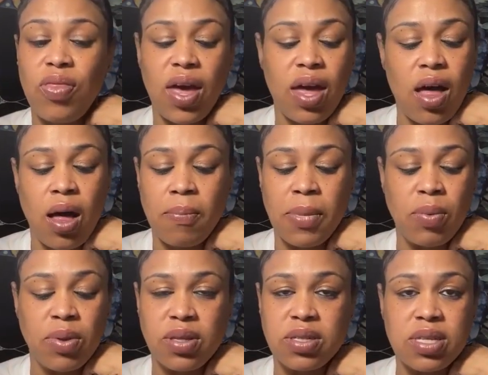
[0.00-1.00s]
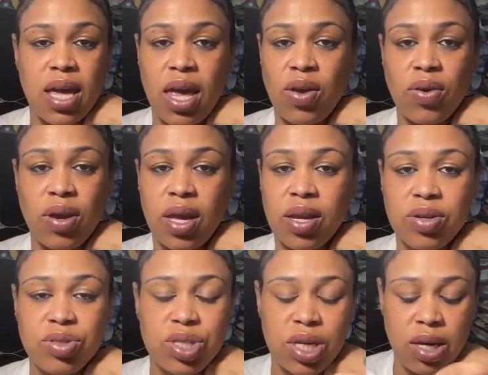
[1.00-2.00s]
they come in with this angry
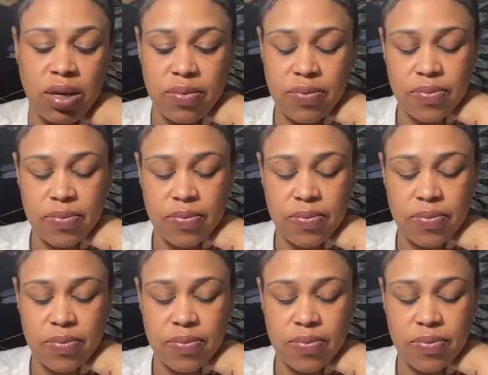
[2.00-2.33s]
energy.